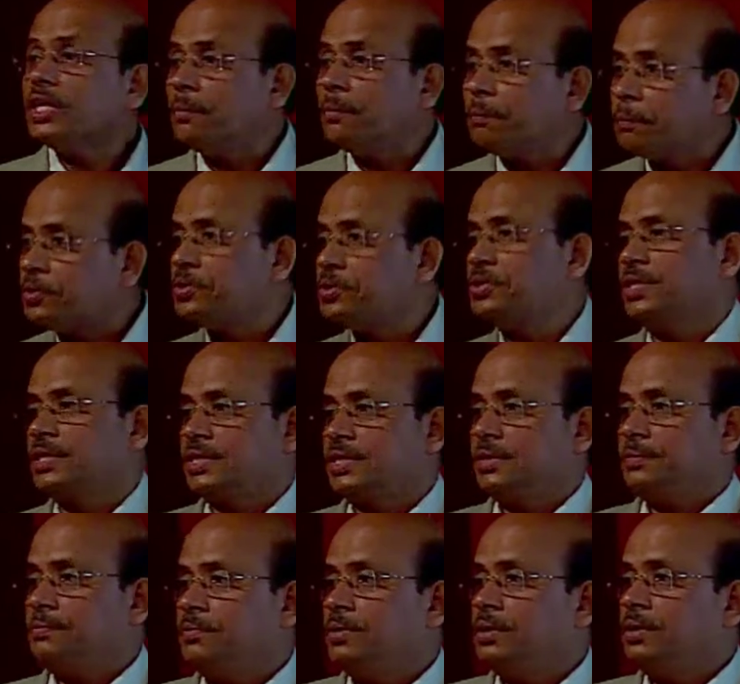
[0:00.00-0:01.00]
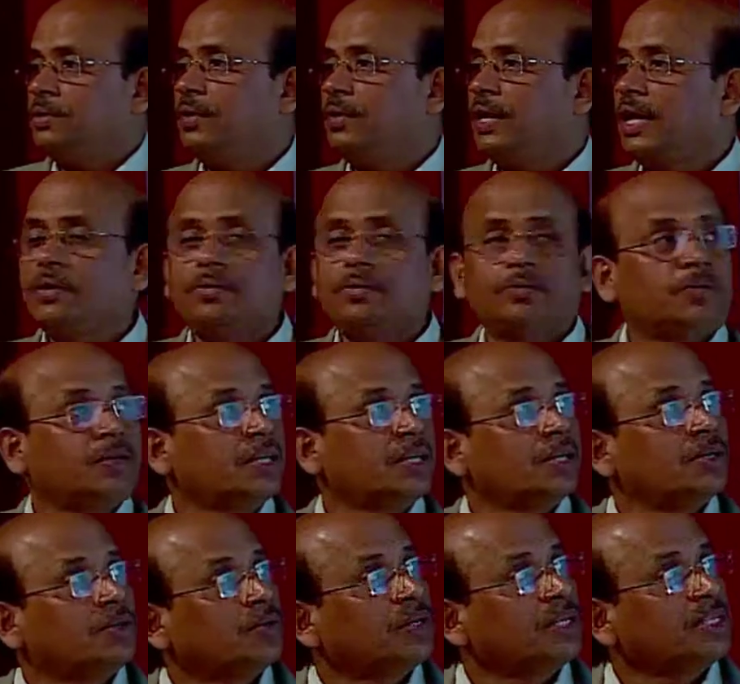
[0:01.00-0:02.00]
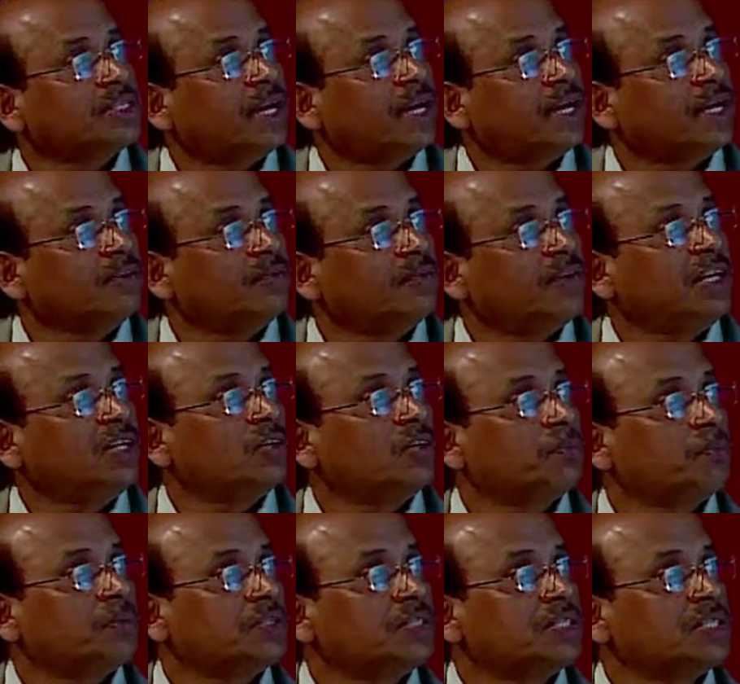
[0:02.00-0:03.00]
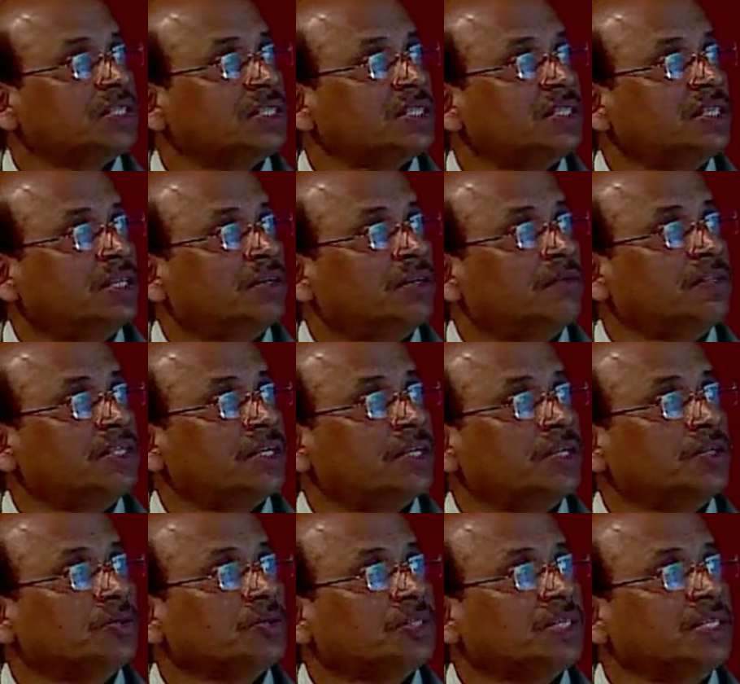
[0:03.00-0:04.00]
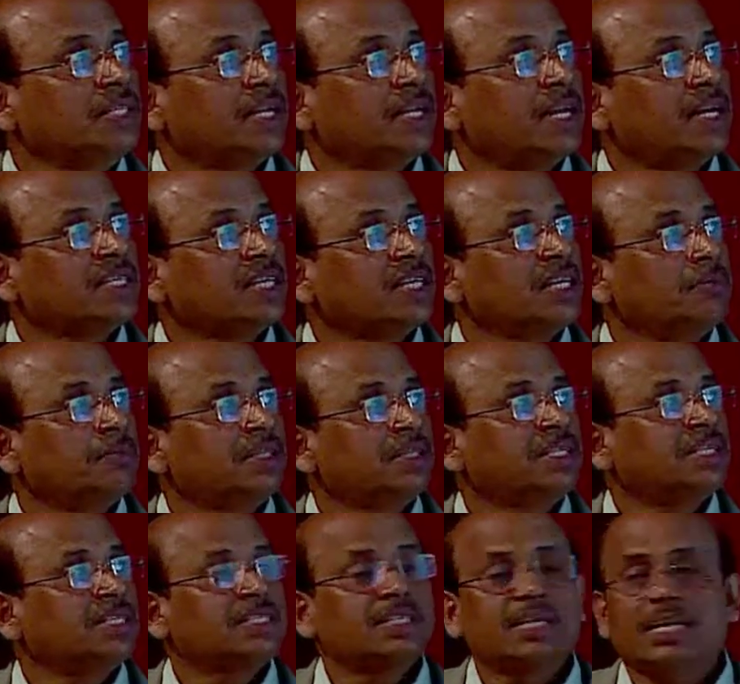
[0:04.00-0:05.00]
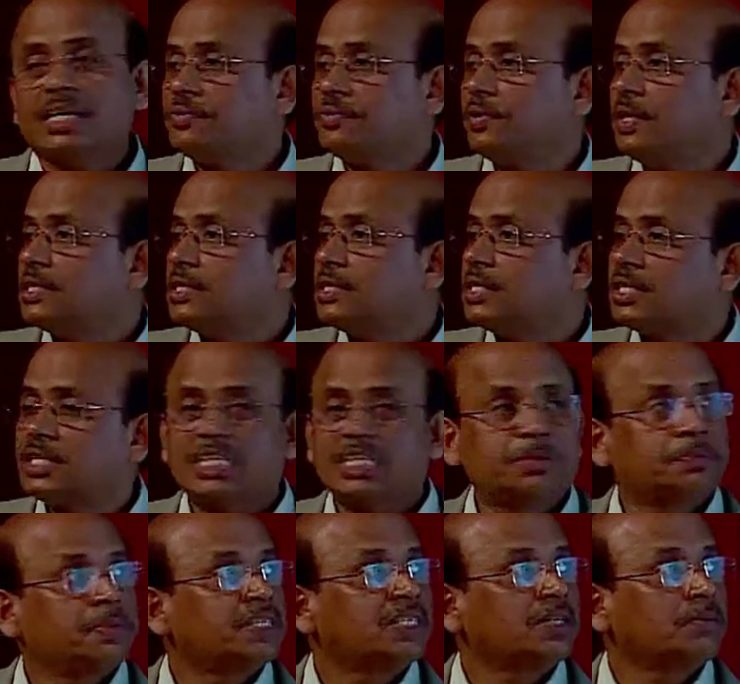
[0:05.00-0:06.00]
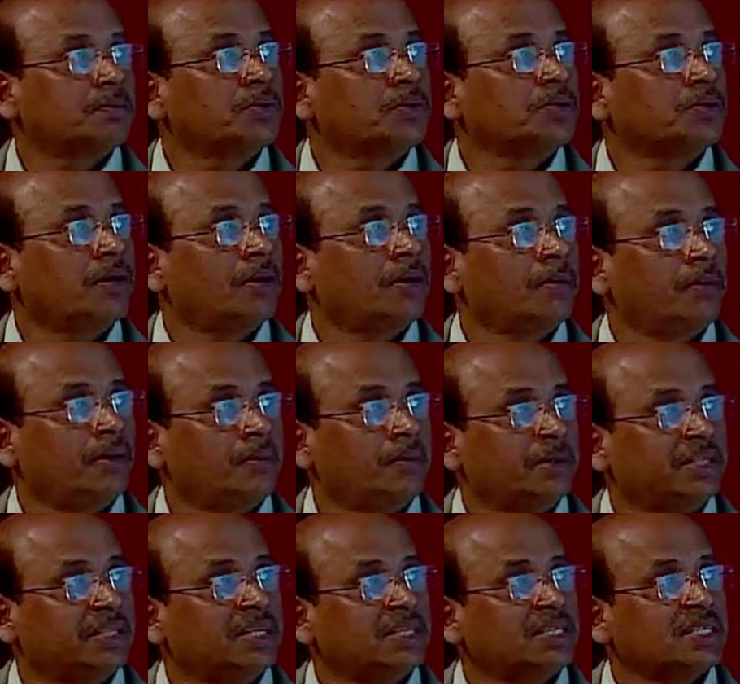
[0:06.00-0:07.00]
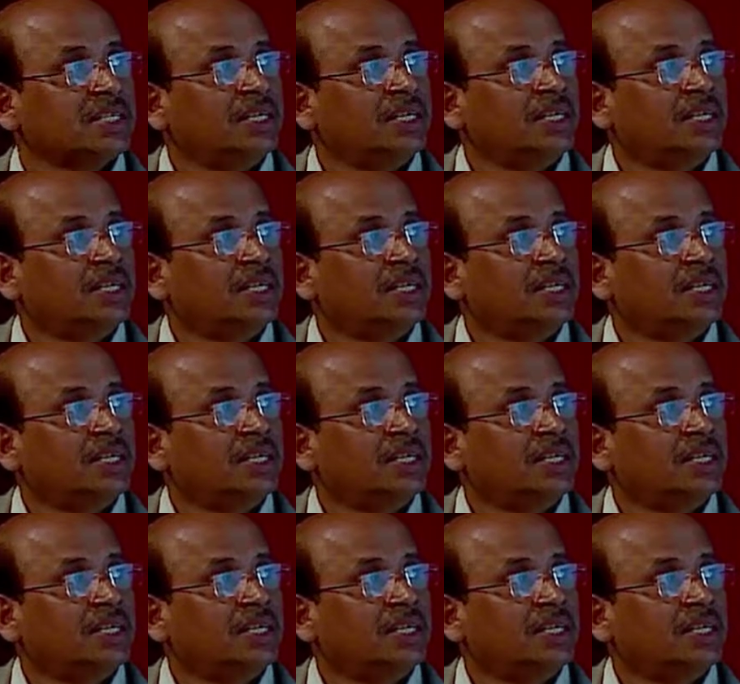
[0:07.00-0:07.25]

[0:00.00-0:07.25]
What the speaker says: approaches, we have what are known as the eigenvalue approaches, which are used in the classical methods as well as the state space methods.